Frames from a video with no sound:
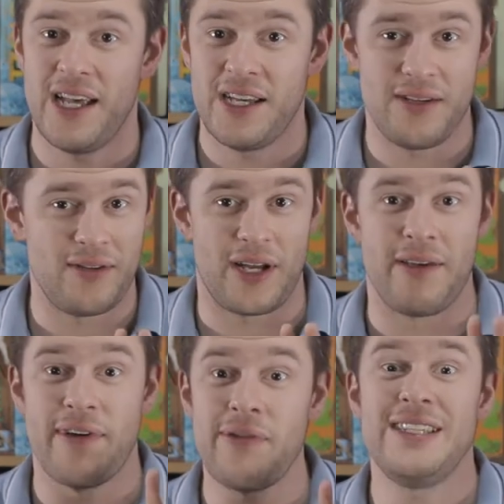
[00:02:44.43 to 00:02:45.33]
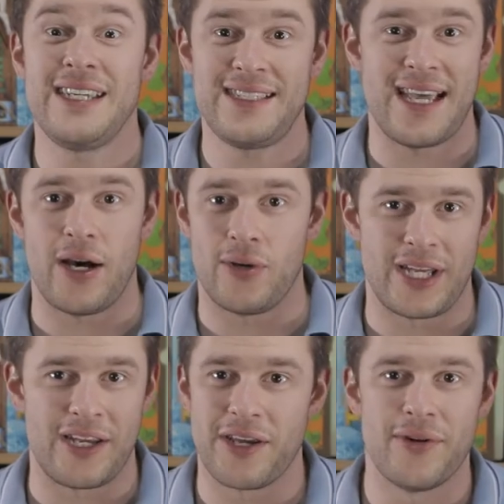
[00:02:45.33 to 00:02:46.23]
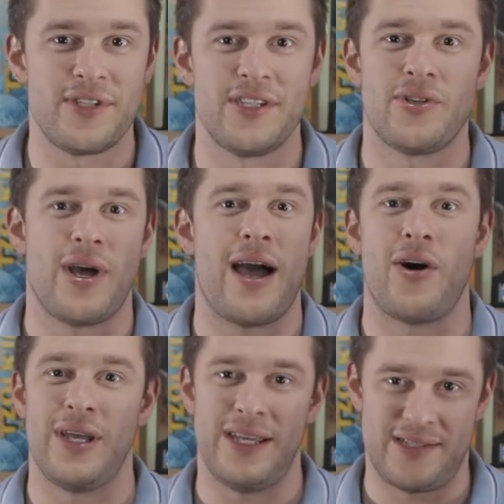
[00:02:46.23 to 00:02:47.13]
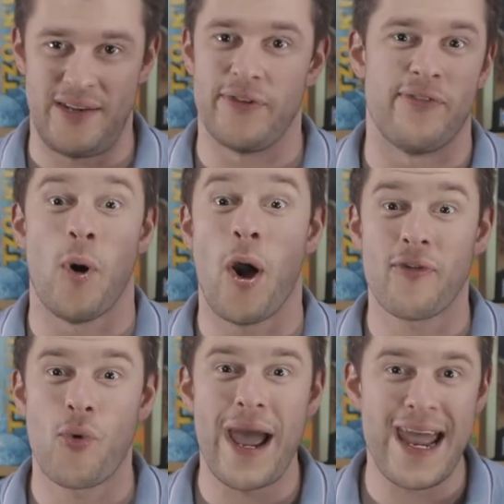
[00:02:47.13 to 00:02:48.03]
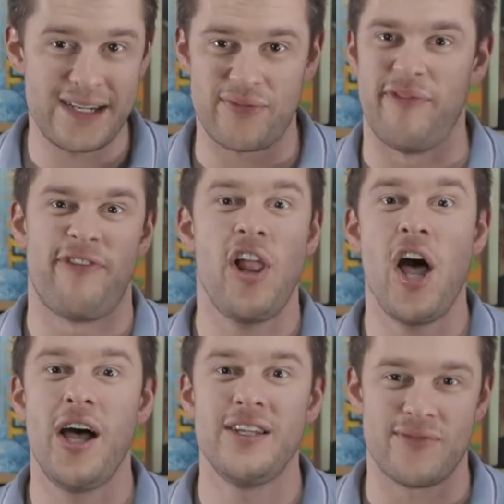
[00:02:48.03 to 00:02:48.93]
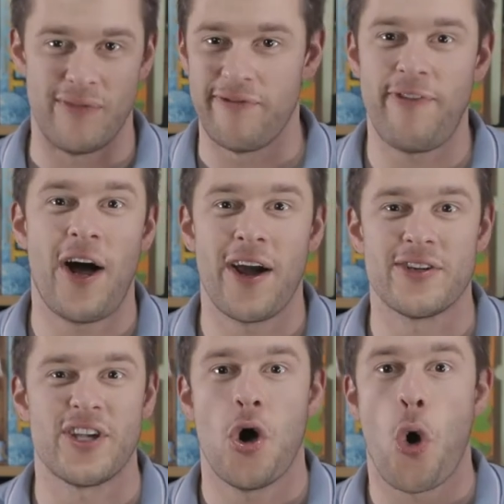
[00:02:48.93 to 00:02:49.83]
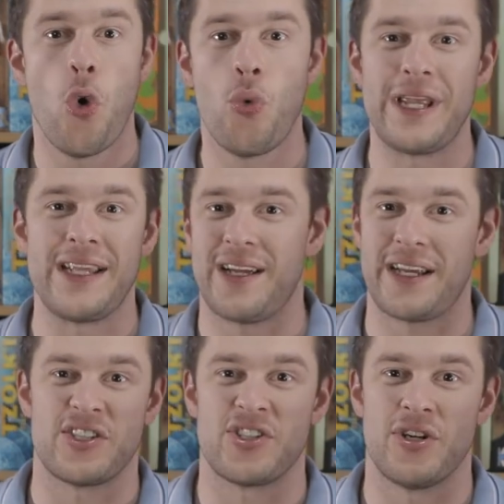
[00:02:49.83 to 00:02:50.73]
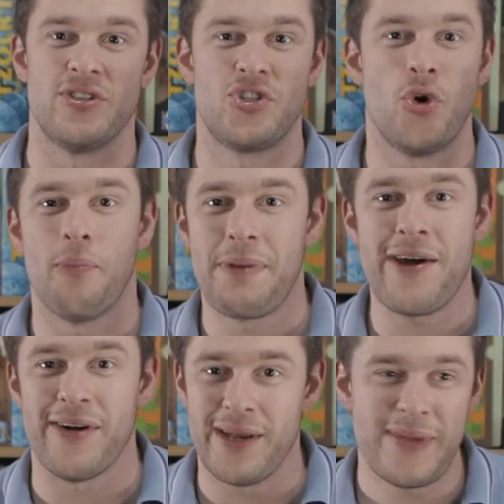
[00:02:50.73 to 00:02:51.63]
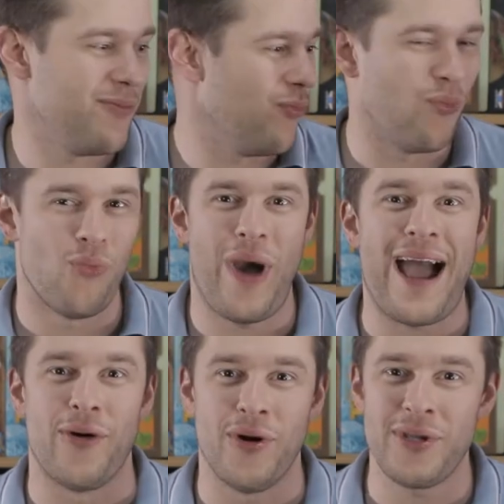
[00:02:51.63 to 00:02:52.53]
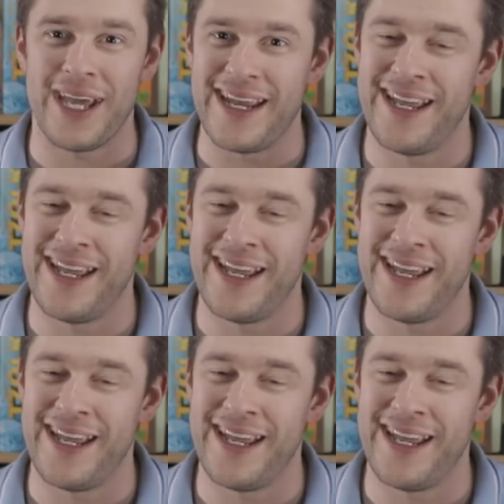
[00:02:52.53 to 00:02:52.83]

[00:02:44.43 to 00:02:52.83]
like very detailed and it goes into how it suffered from earthquakes, from floods, from fires, all within like a certain short period. I mean, wow, okay.